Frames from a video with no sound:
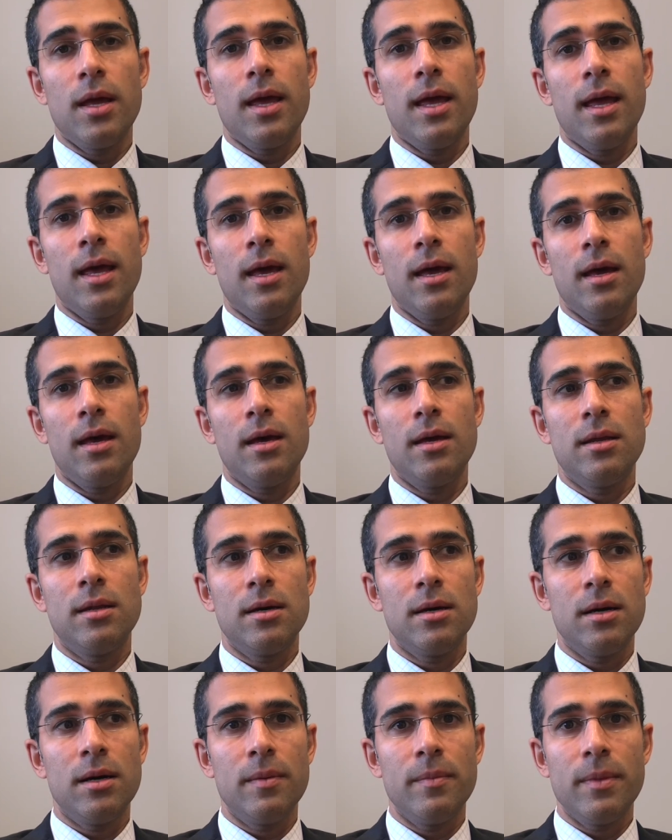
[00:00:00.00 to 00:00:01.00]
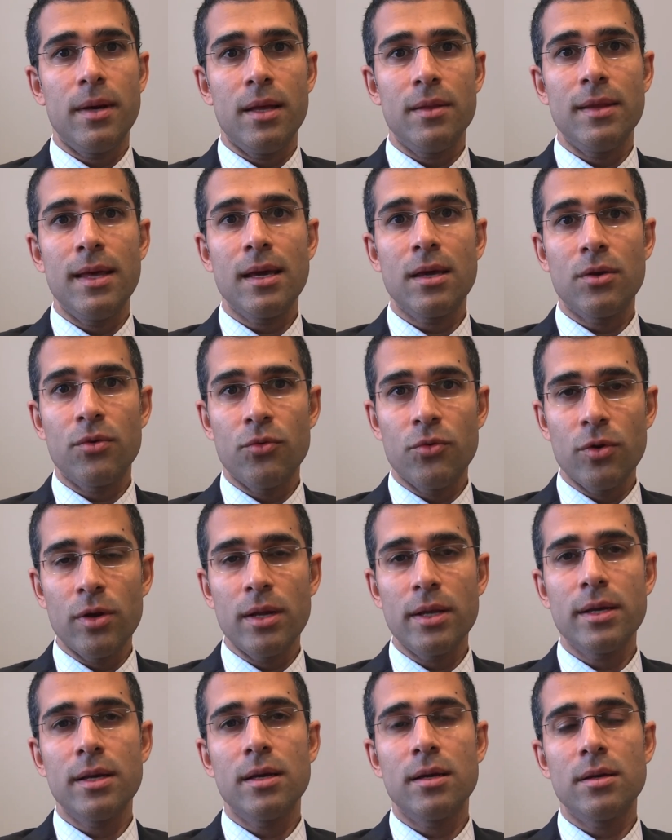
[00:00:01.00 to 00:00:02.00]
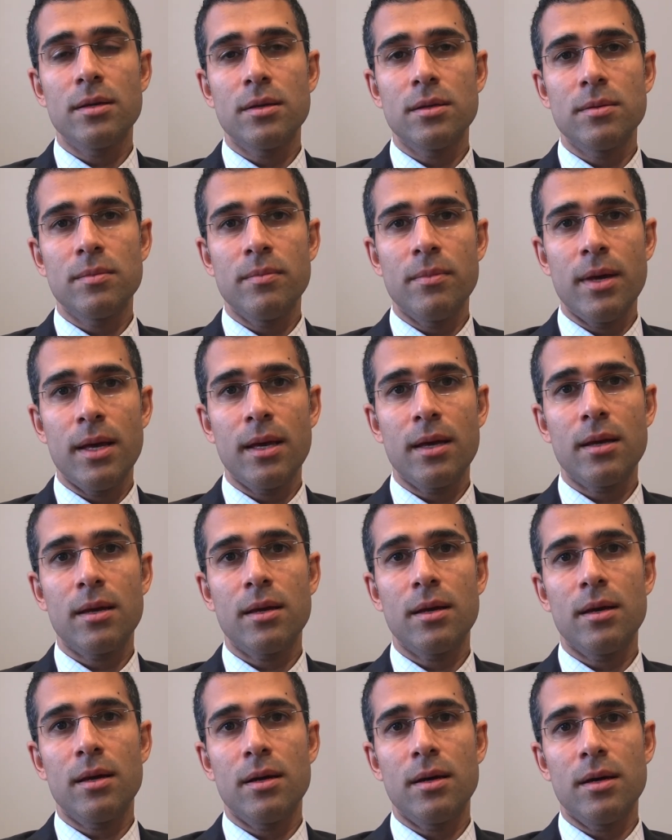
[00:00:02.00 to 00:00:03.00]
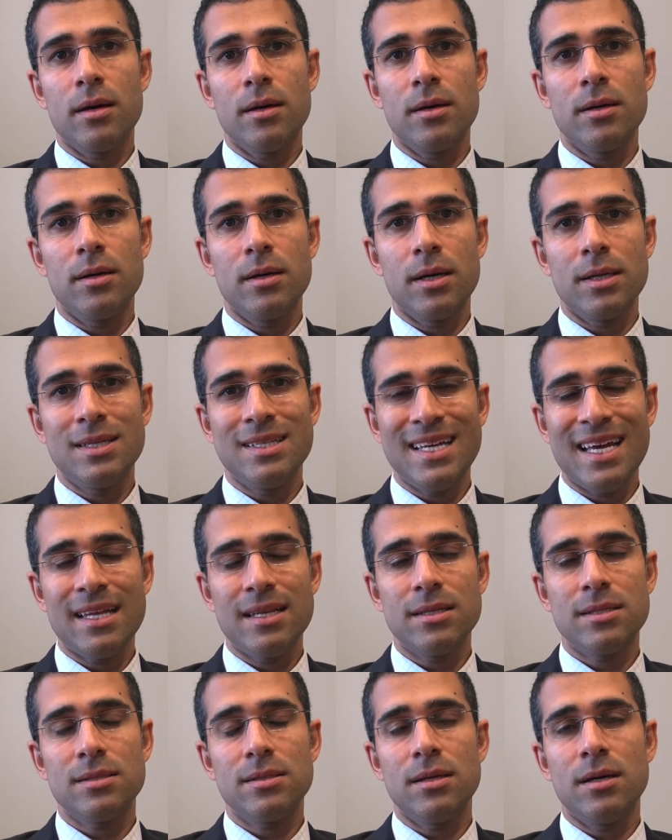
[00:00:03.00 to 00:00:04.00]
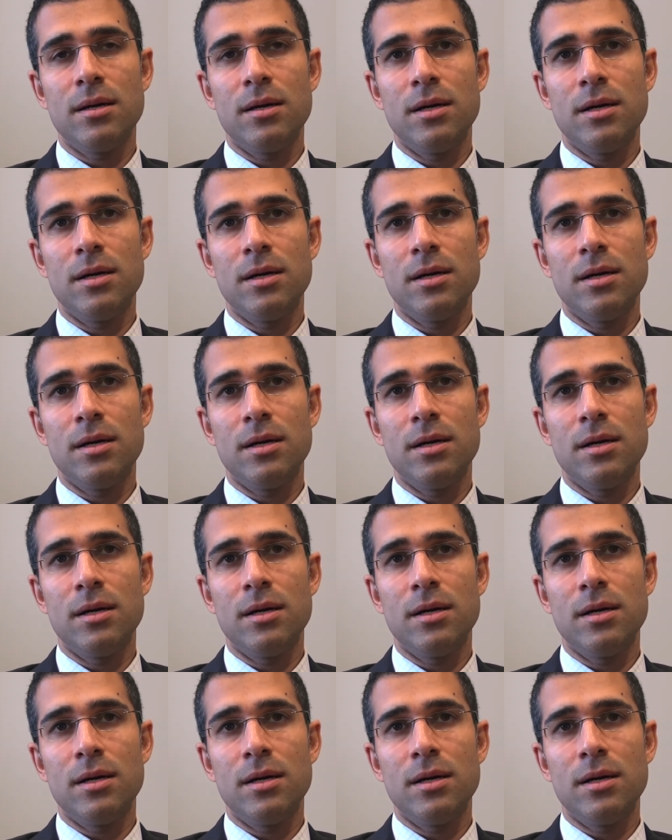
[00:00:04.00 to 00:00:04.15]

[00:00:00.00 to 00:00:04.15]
and they can really make a dent